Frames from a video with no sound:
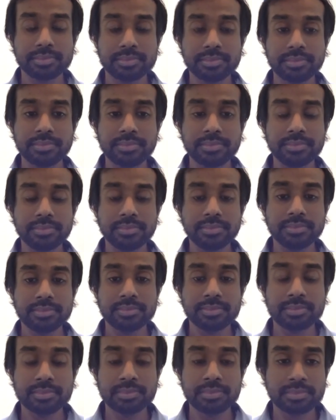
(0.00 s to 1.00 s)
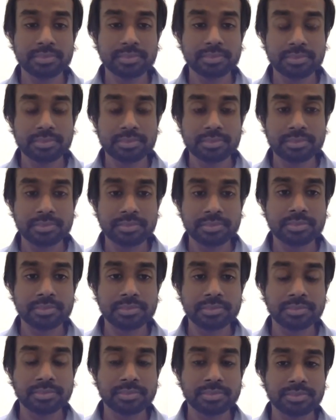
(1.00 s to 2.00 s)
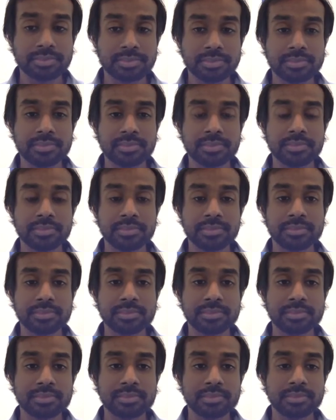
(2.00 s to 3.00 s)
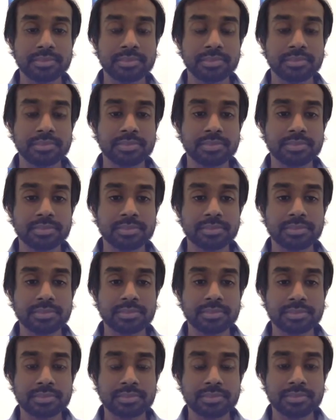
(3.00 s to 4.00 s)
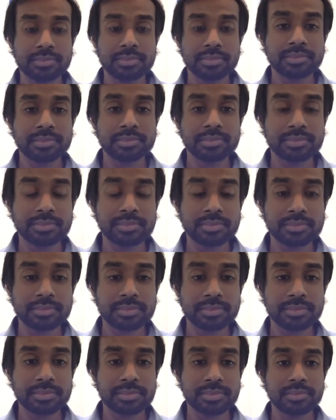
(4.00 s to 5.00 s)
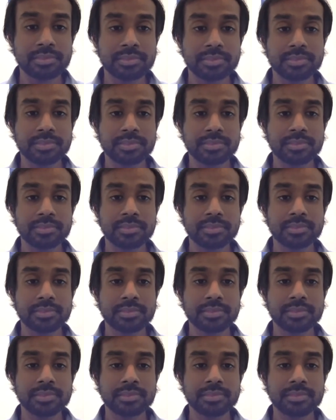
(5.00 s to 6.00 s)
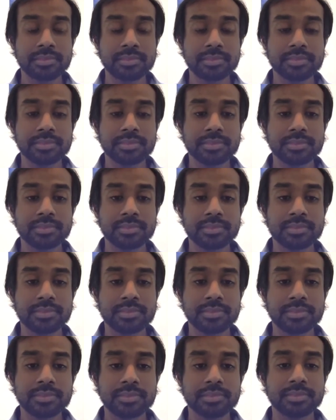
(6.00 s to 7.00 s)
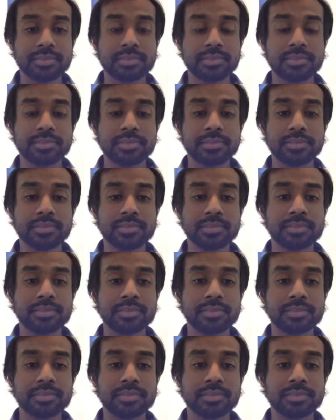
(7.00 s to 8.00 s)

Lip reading: No words are spoken by the person on screen.